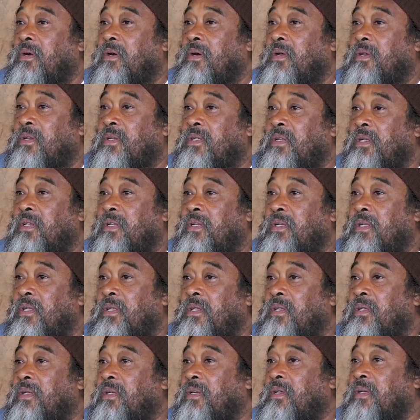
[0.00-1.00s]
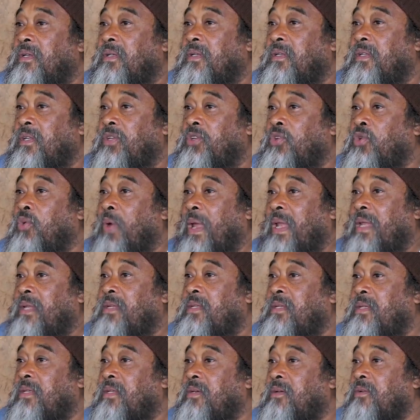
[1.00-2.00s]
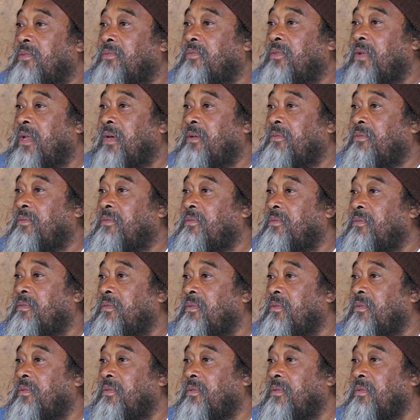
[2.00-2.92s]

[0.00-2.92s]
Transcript: until the duality of love